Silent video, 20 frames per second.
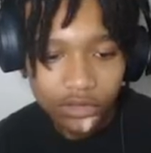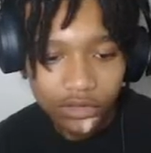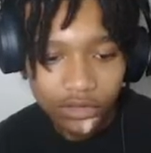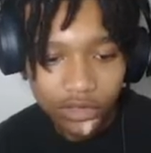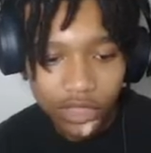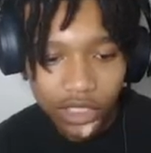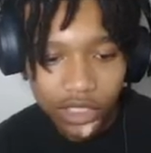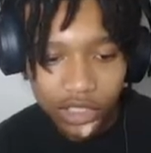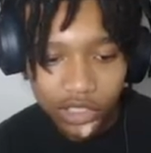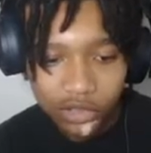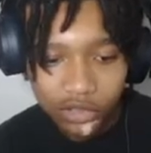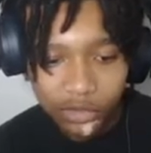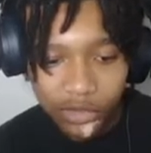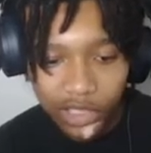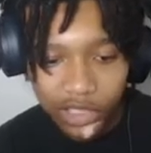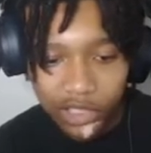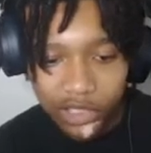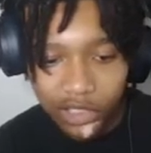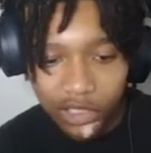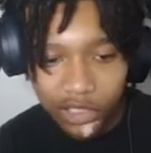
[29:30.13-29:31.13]
Thank you, bro.
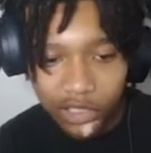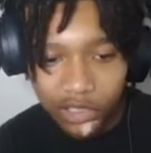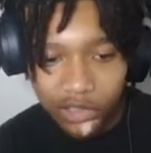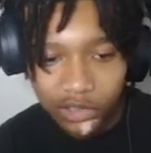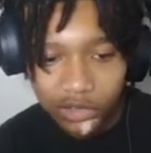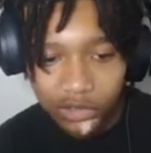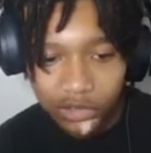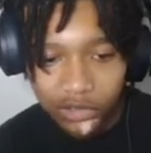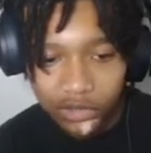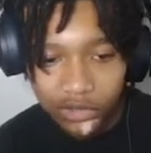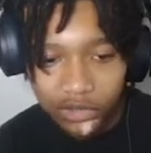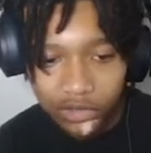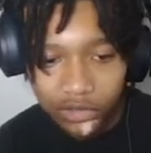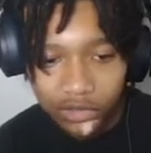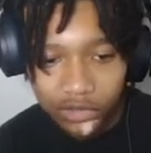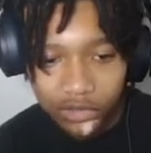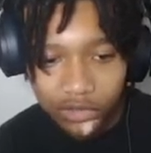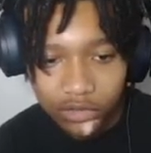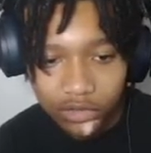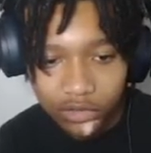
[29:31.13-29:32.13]
Nah, you're not tripping at
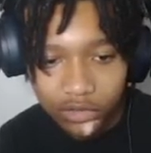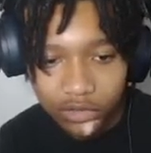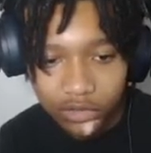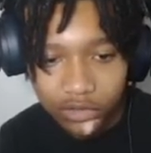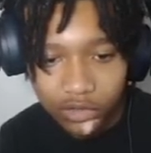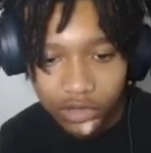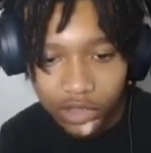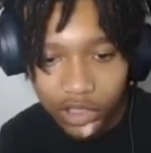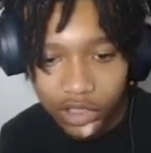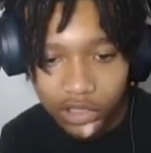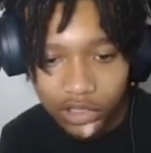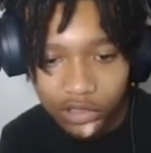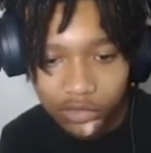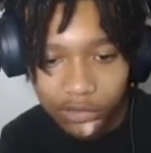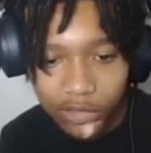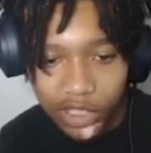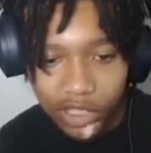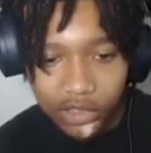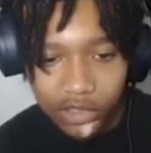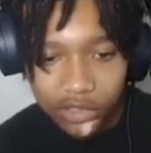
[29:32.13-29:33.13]
all. Thank you.
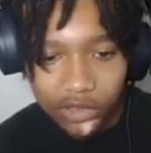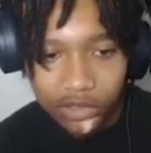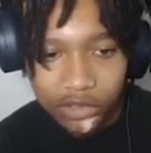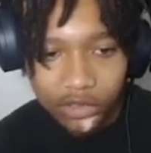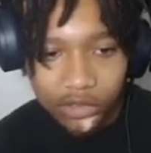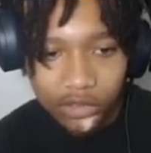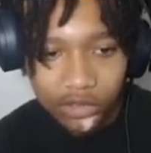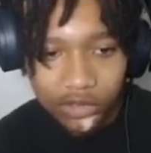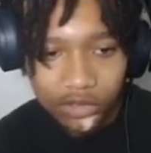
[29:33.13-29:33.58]
Something's sliding